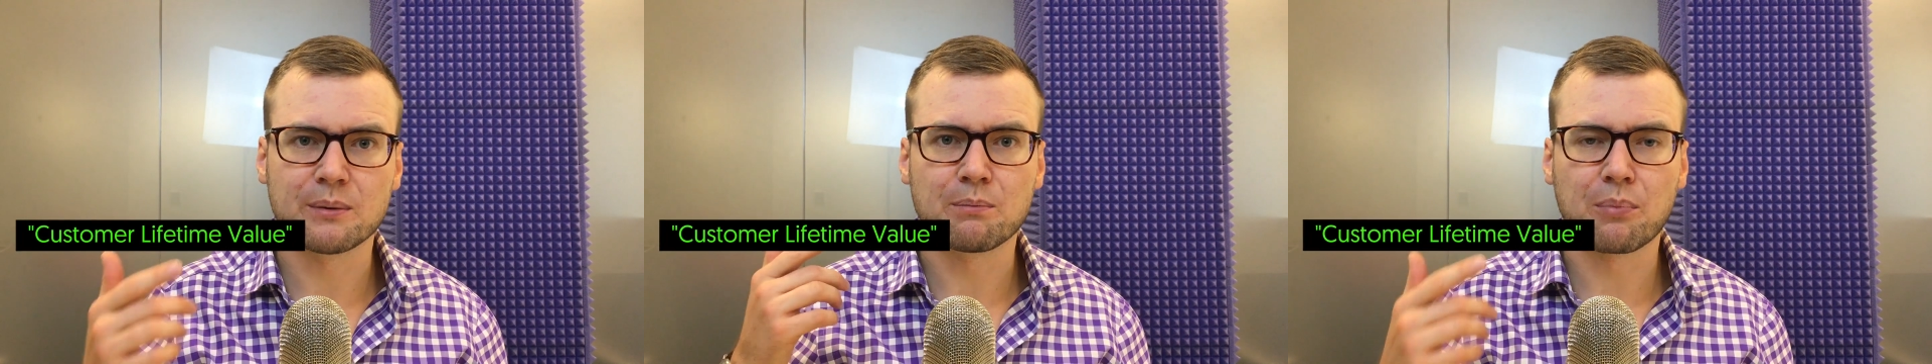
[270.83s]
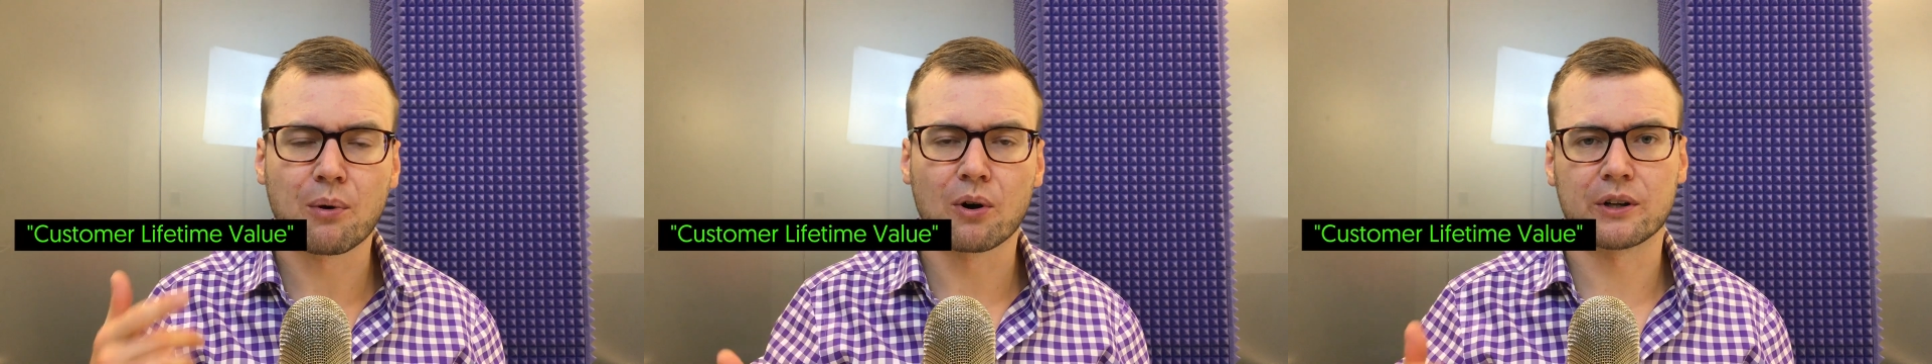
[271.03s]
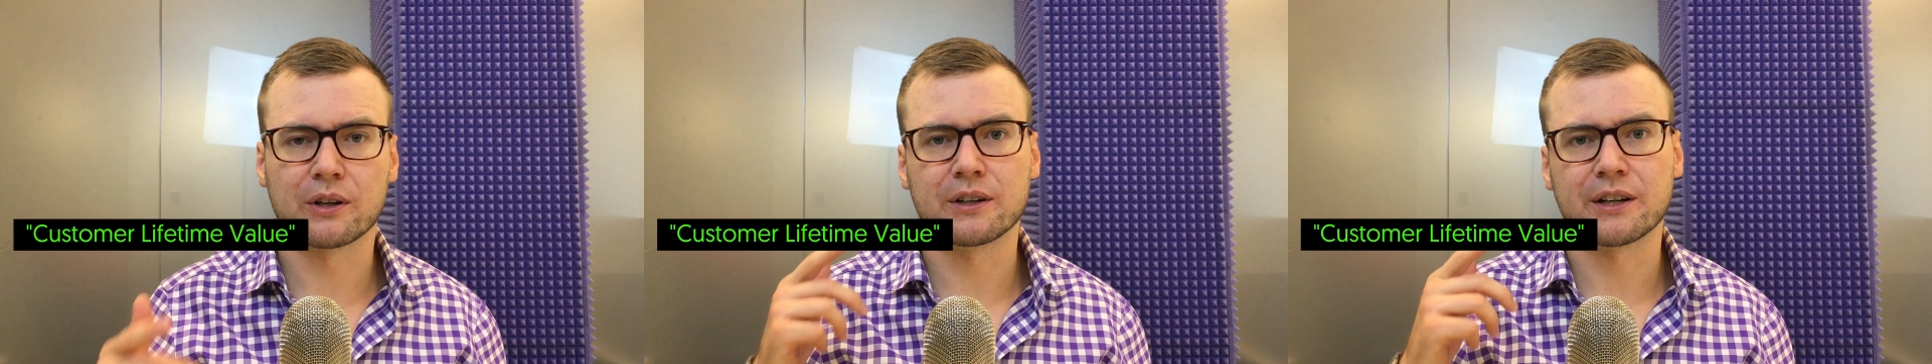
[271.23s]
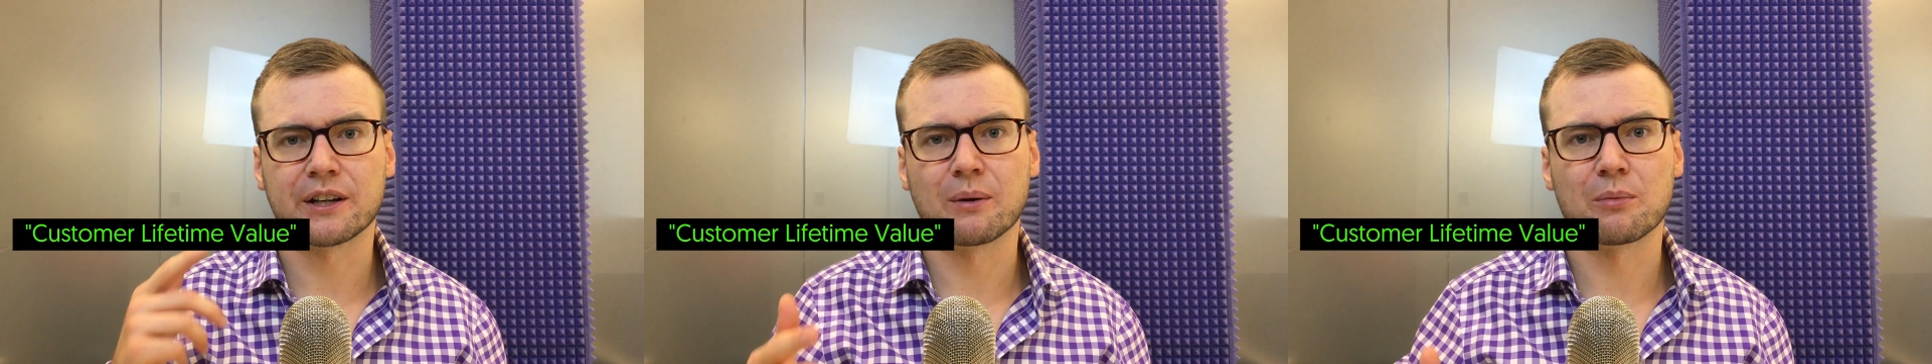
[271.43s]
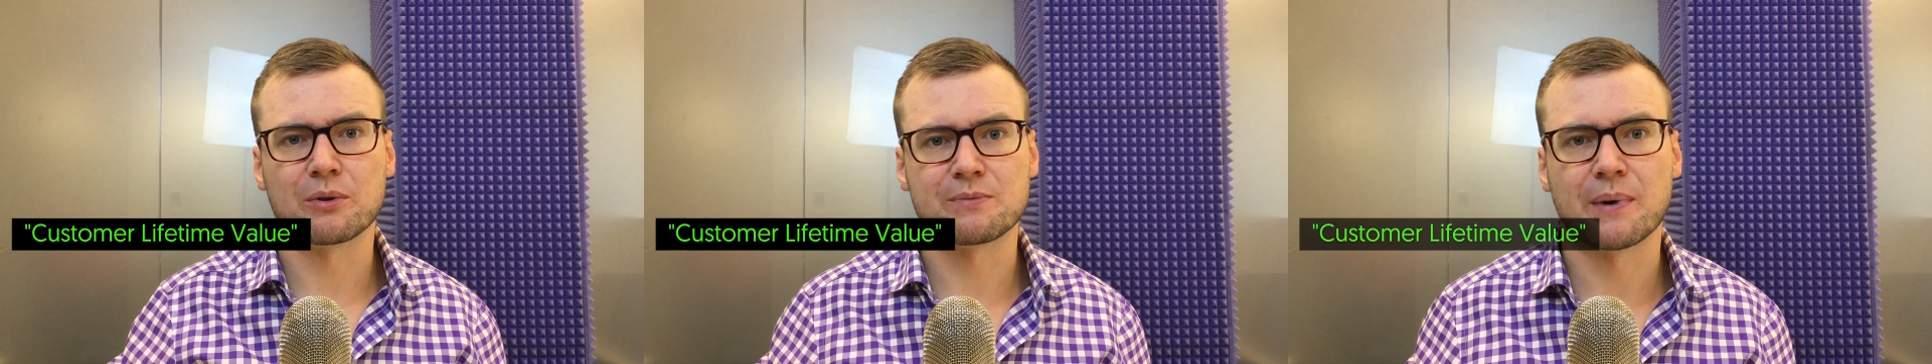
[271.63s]
important
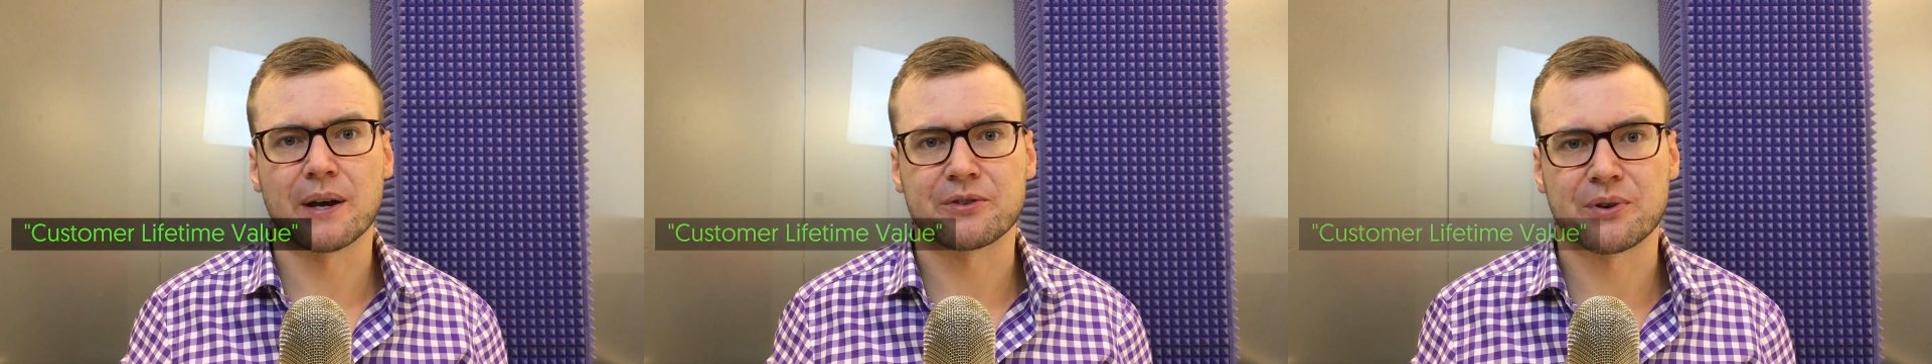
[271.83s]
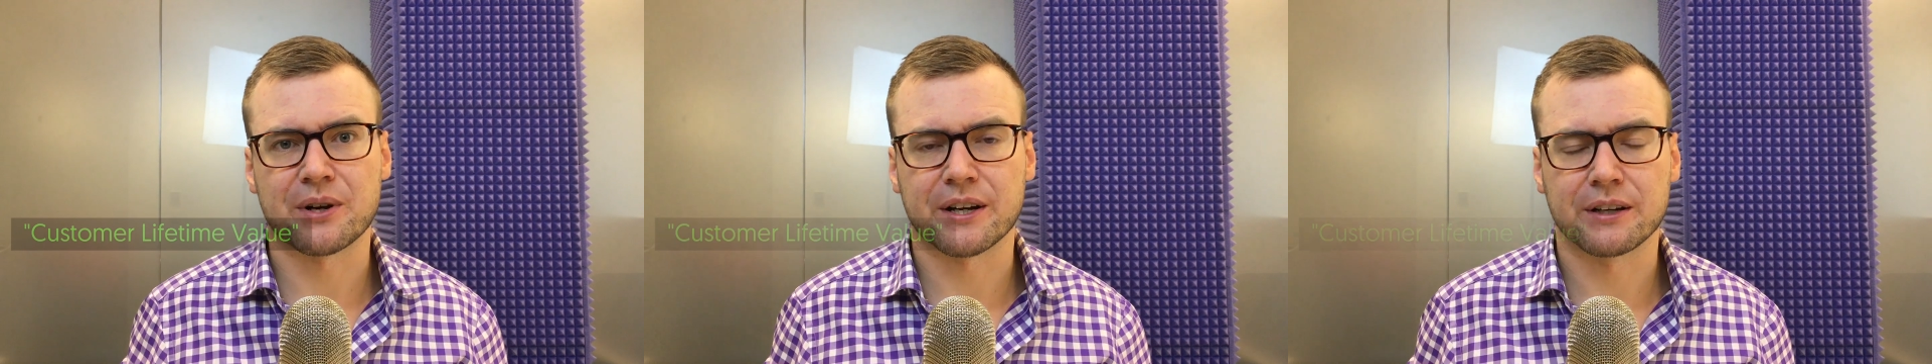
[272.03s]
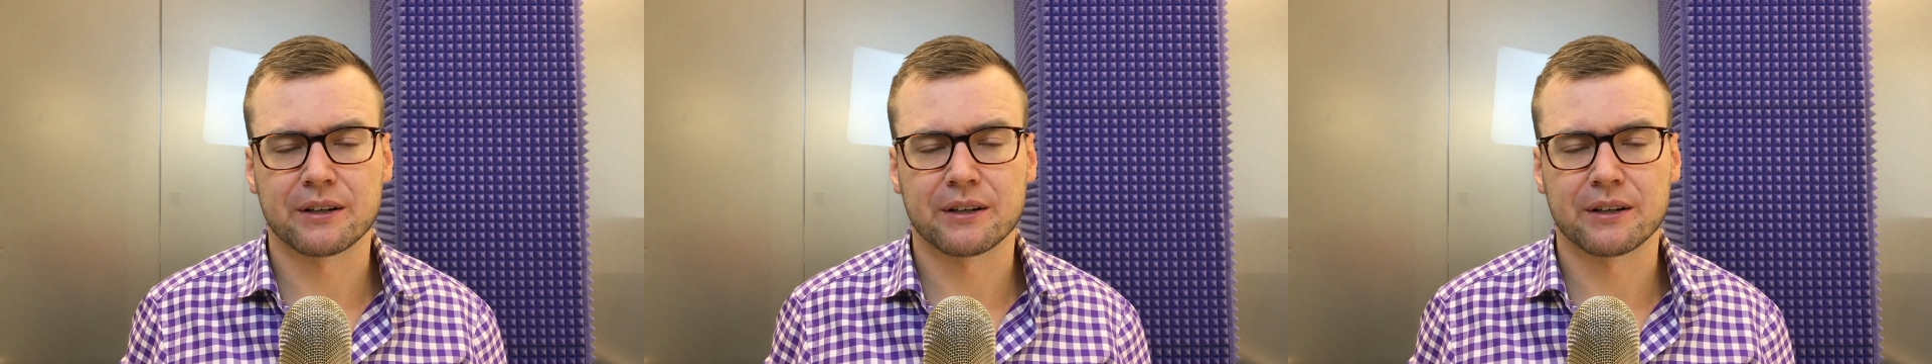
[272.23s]
e-commerce metric.